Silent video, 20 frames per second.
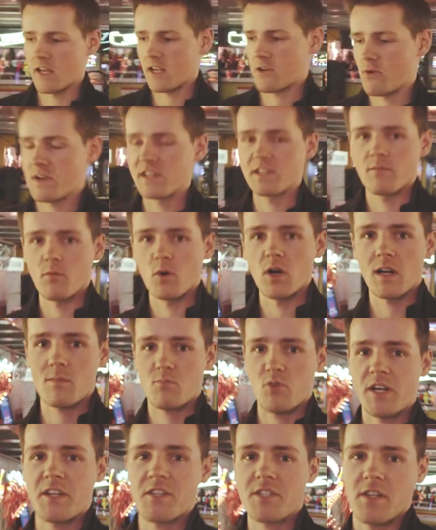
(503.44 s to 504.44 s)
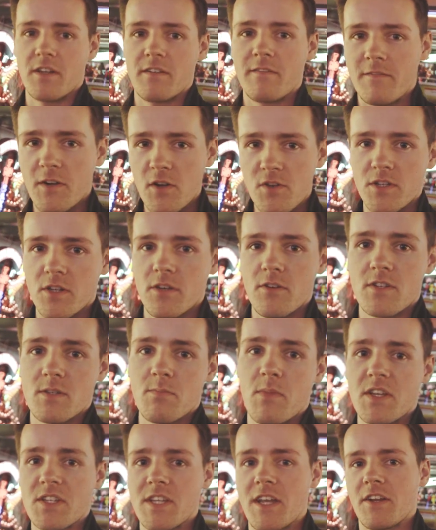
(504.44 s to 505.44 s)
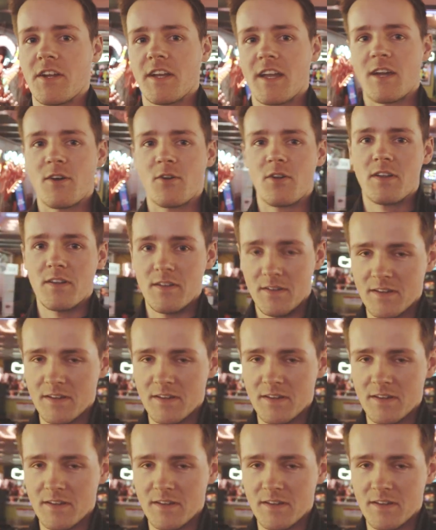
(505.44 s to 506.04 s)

my creative work, Bradley Stern Photo is my second account.